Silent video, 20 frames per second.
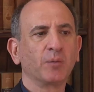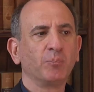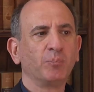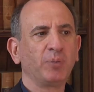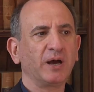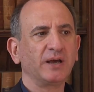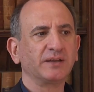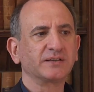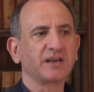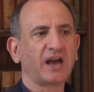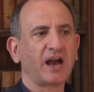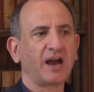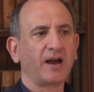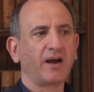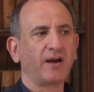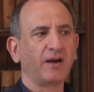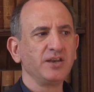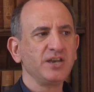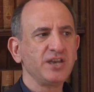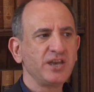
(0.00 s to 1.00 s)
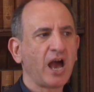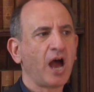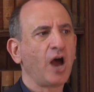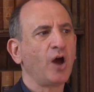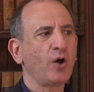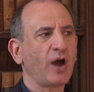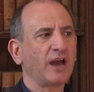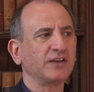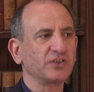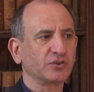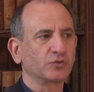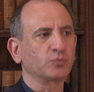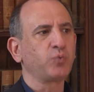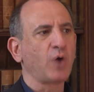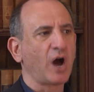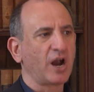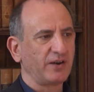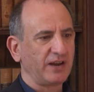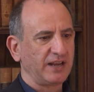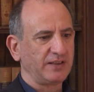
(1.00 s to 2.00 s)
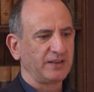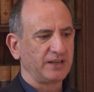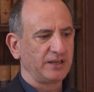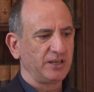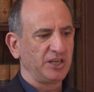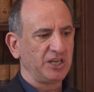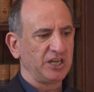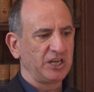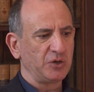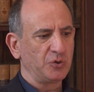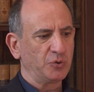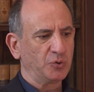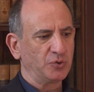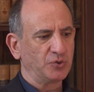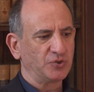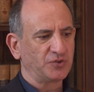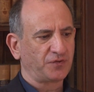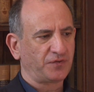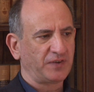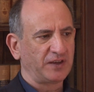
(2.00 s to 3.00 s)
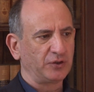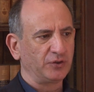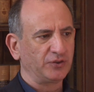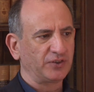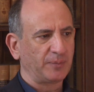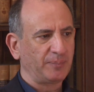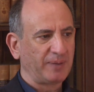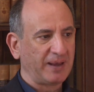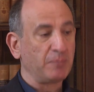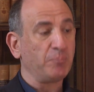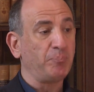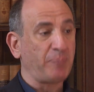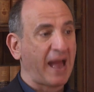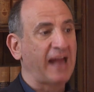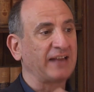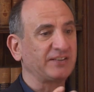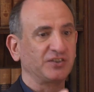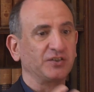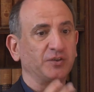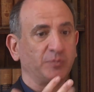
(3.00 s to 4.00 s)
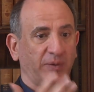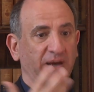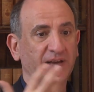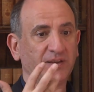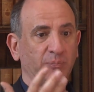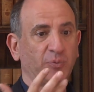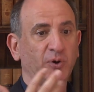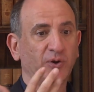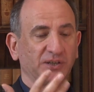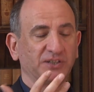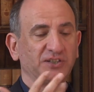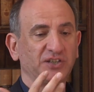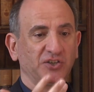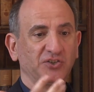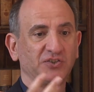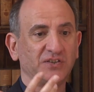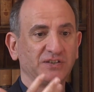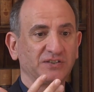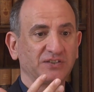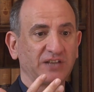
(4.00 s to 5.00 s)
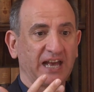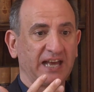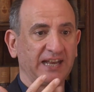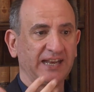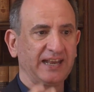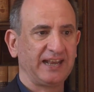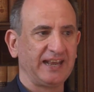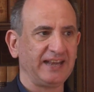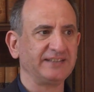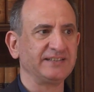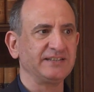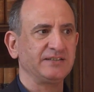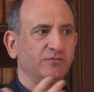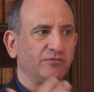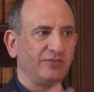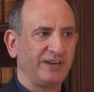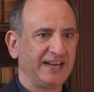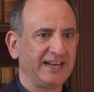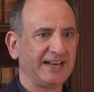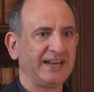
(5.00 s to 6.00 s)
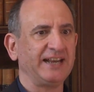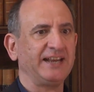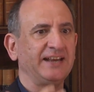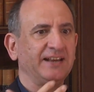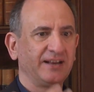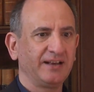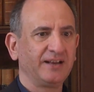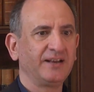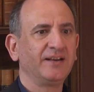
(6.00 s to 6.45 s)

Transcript: but now I just worry that news feels a bit battered by the politicians and isn't really